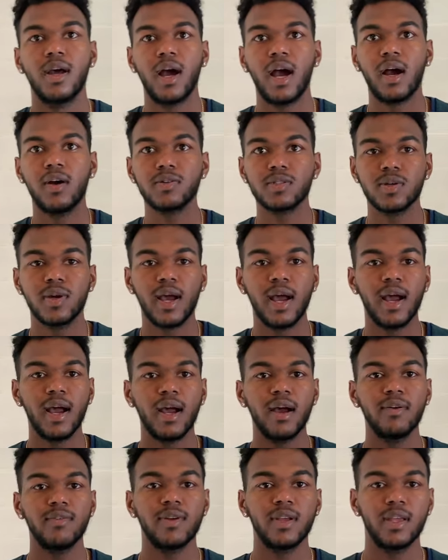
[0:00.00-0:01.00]
I also
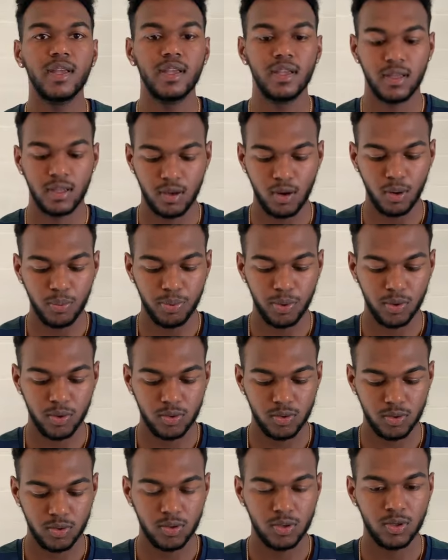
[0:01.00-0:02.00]
have a
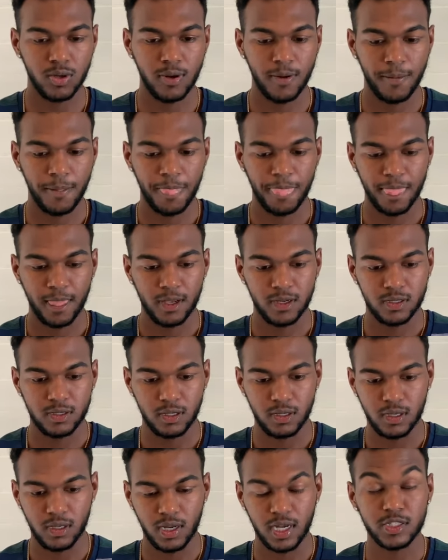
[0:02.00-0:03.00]
GoPro,
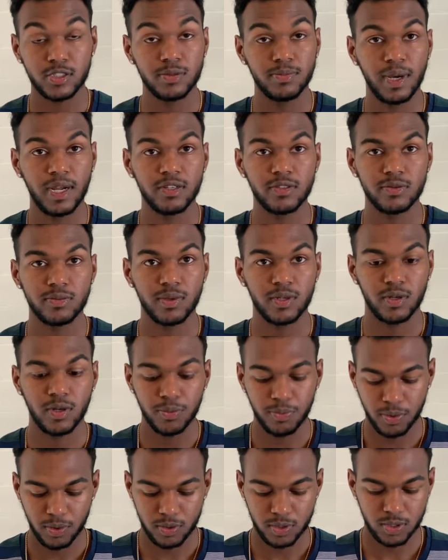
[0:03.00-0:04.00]
uh, extra batteries for my
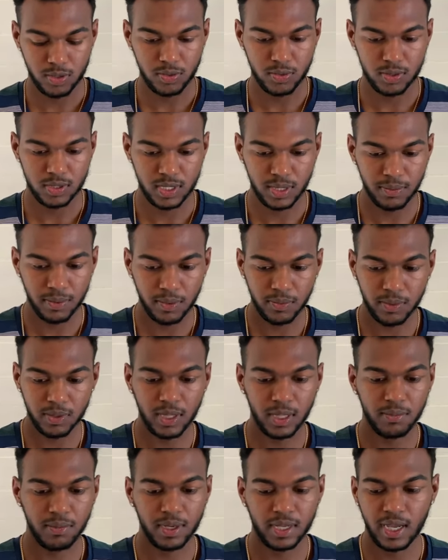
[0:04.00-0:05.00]
GoPro. So same thing with
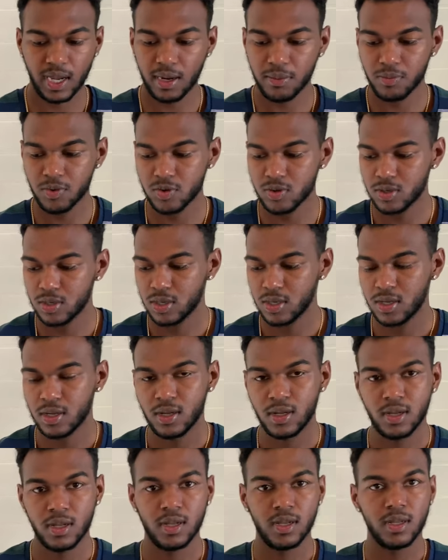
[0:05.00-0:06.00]
like my camera.
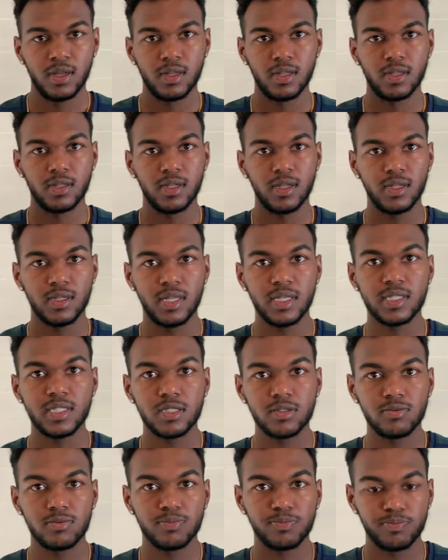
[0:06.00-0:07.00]
This is
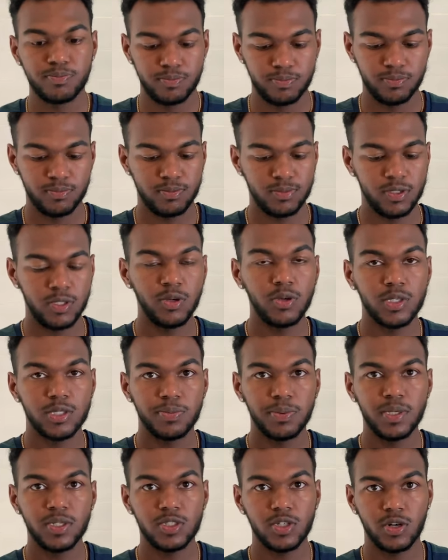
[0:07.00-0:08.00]
U S
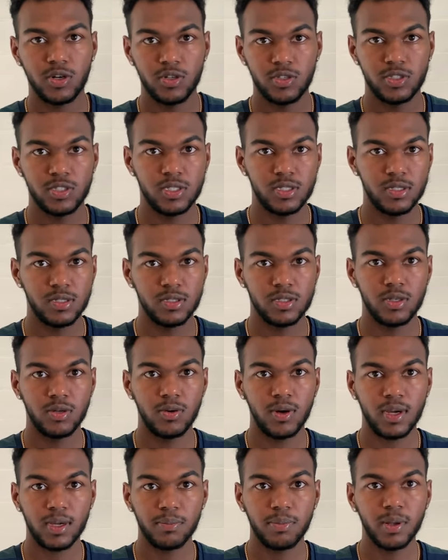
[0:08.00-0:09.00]
B charged, so
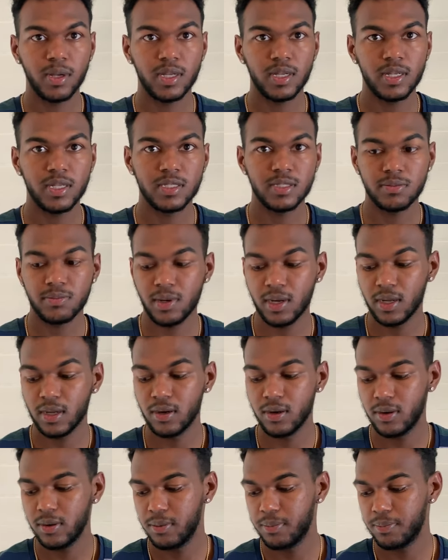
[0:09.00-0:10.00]
I can plug it into my
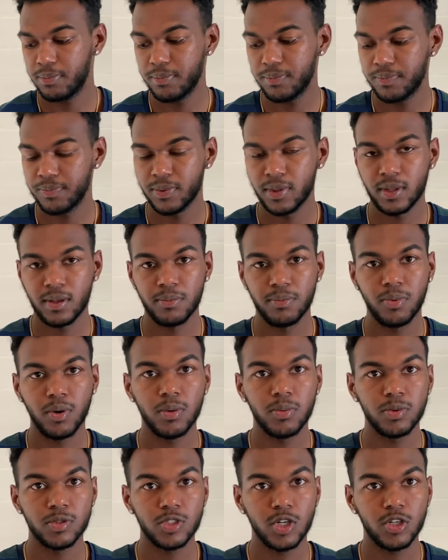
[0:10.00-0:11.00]
um,
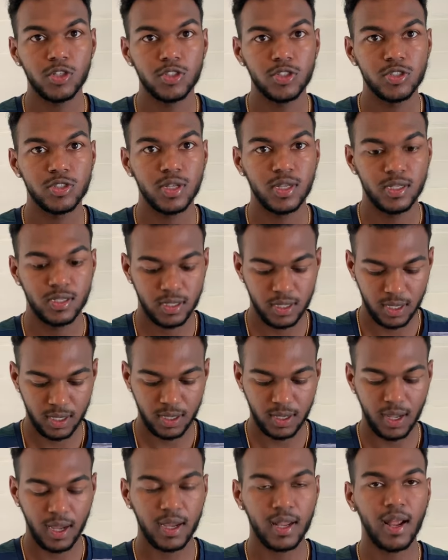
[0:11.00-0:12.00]
portable chargers, and
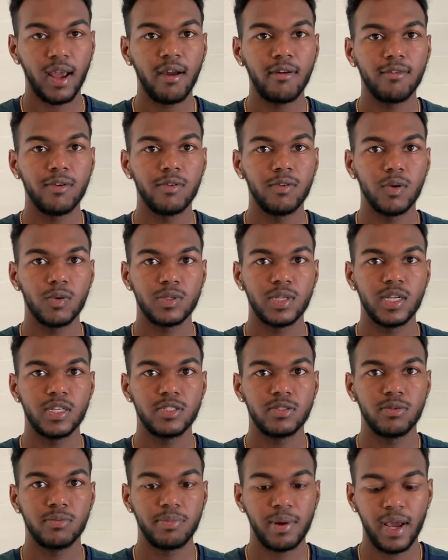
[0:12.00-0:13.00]
I can have a
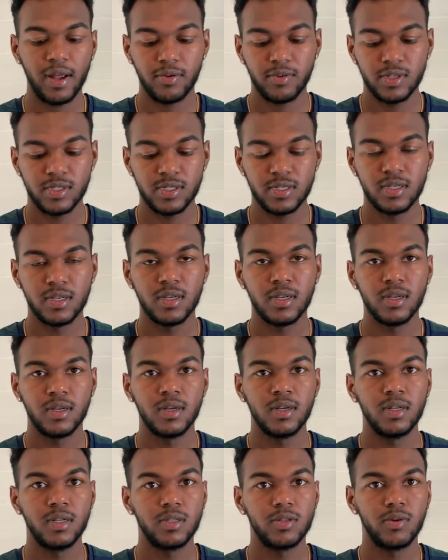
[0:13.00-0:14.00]
rotation of batteries
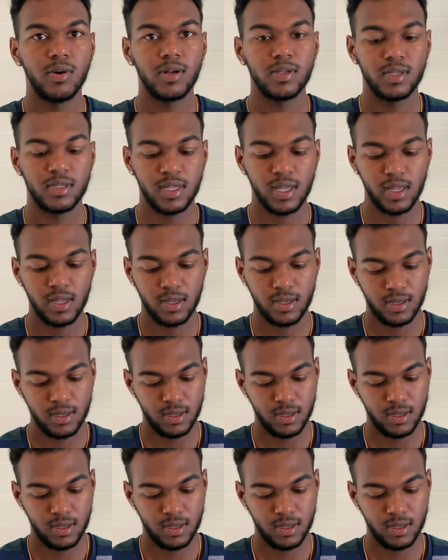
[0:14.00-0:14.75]
throughout the day.